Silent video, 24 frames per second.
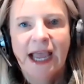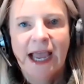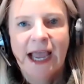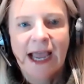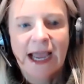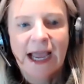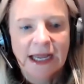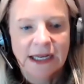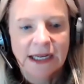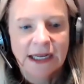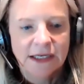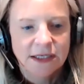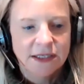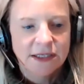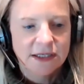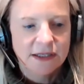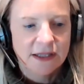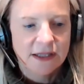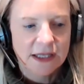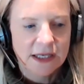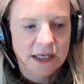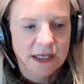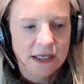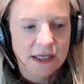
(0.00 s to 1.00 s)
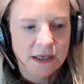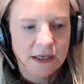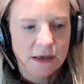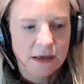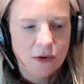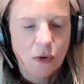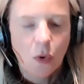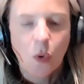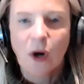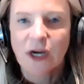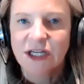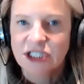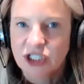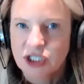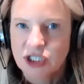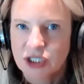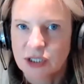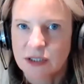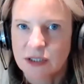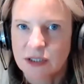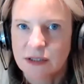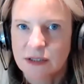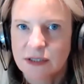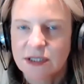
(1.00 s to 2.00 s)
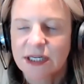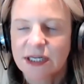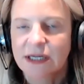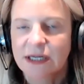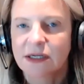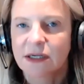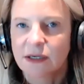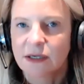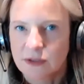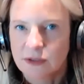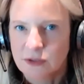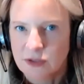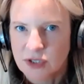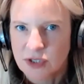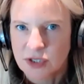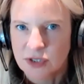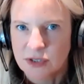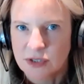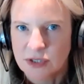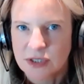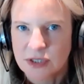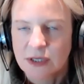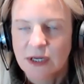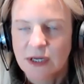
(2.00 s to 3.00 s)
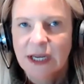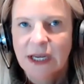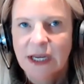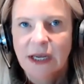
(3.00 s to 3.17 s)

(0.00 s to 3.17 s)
and the questions and answers.